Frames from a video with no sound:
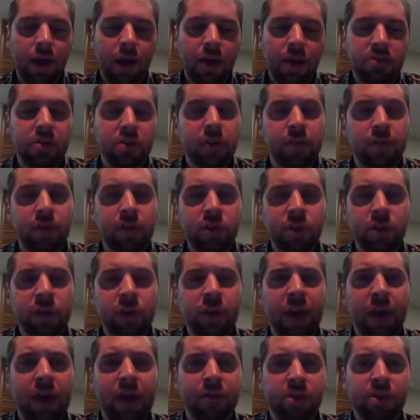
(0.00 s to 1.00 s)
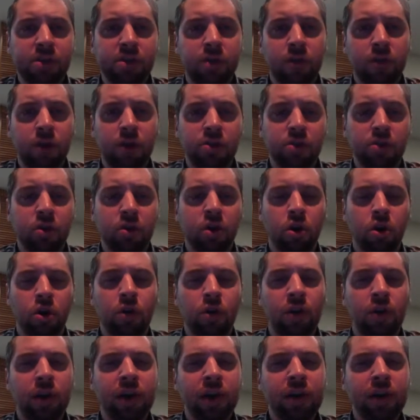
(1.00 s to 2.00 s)
So the first one that we have is the Russell Kirk
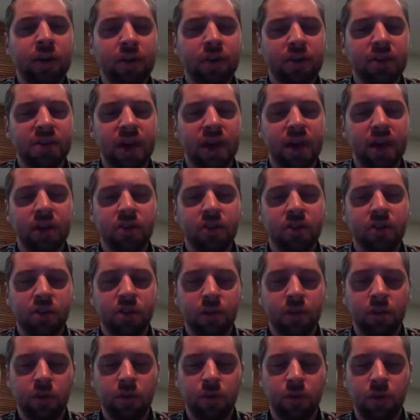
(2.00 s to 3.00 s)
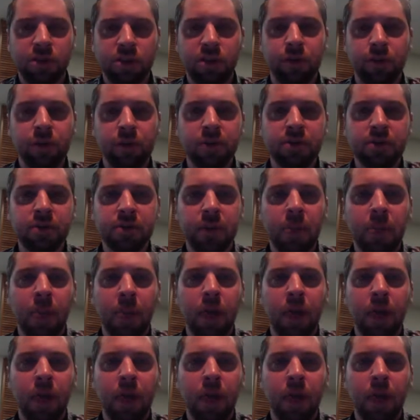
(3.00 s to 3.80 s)
reading, the 10 Conservative Principles.